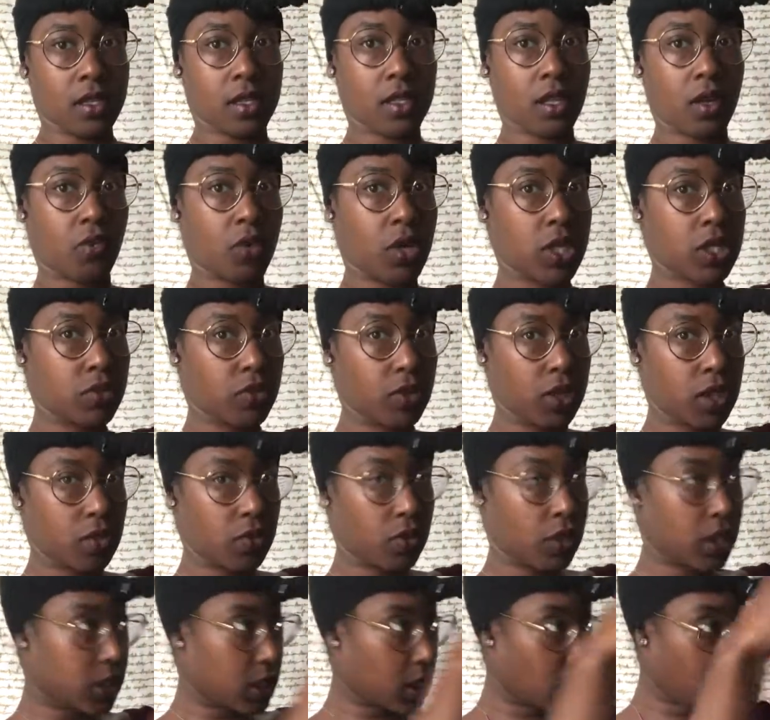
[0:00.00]
so once we
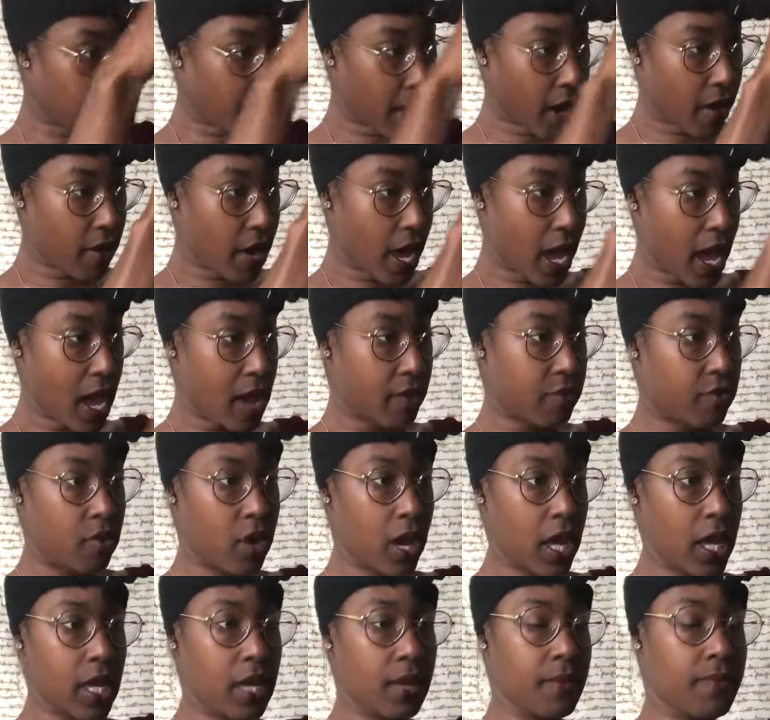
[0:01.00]
twist it about
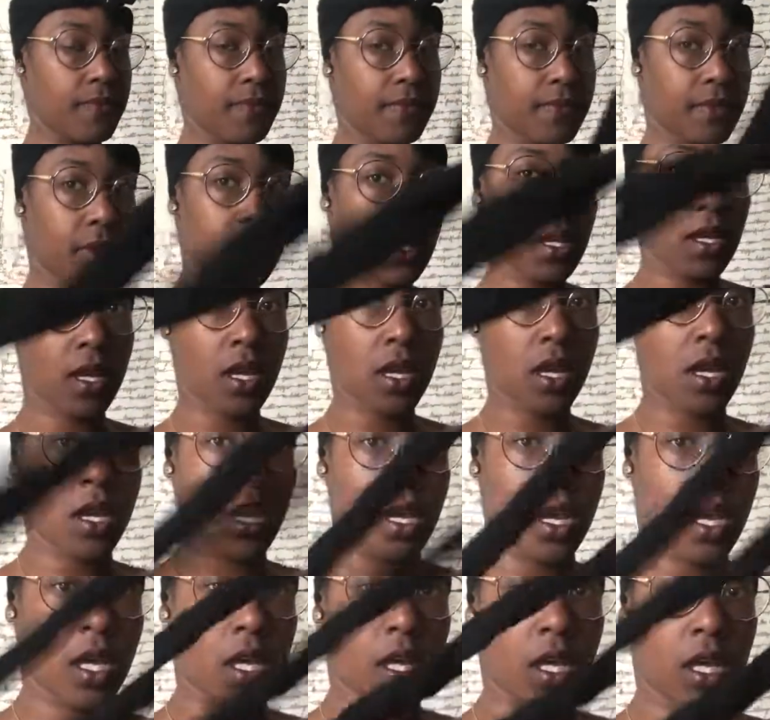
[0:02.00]
halfway,
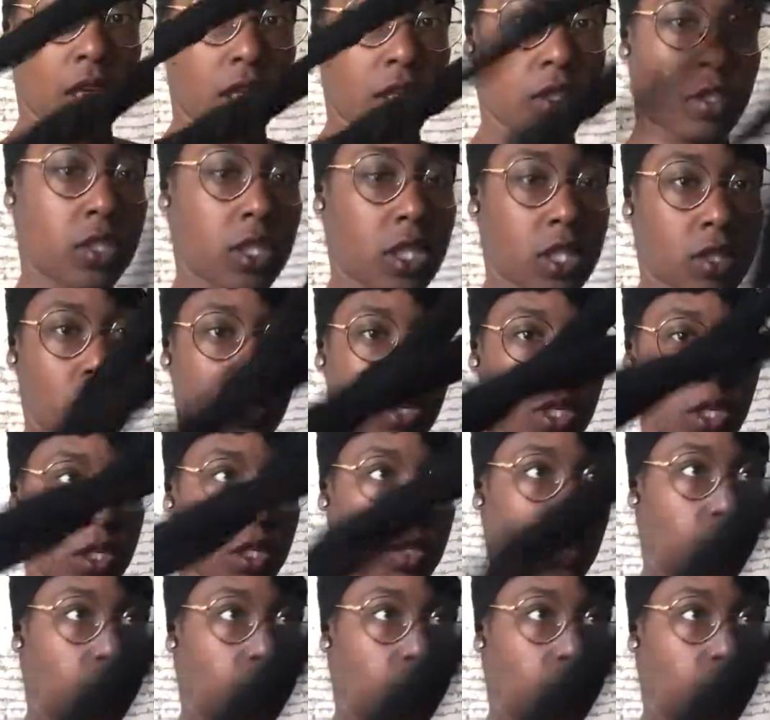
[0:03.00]
you just want to